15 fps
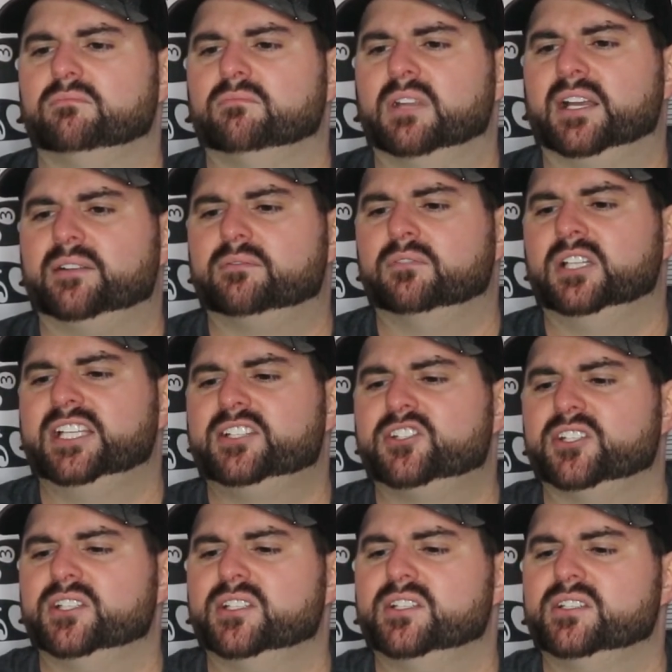like
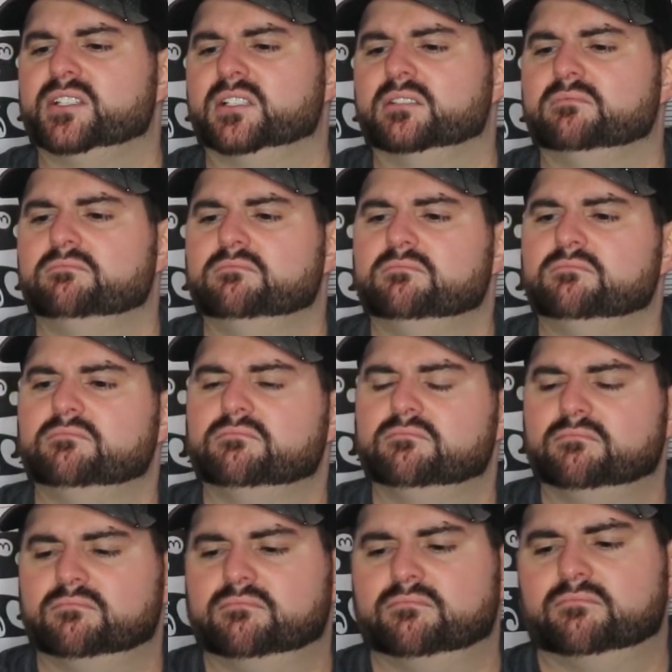leeches and
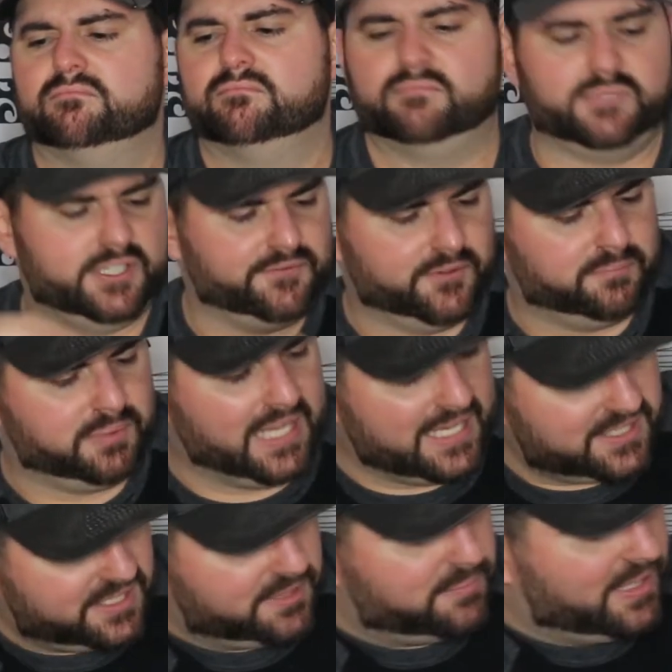different
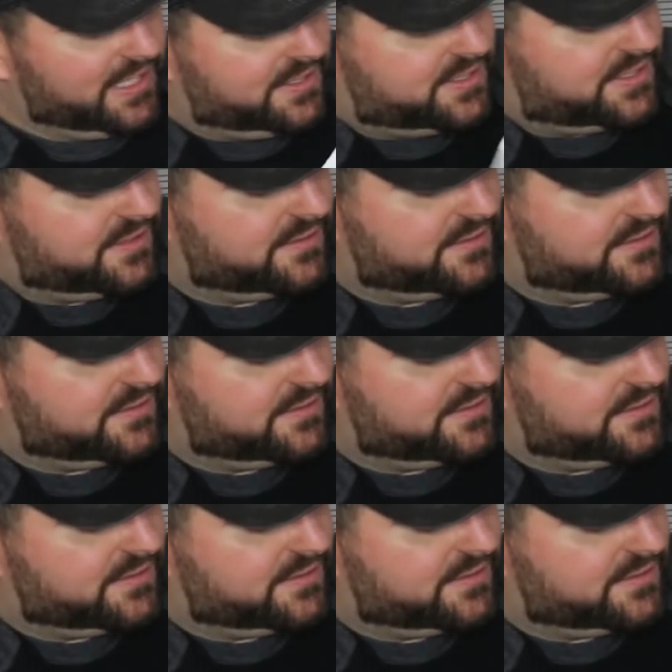plastic baits.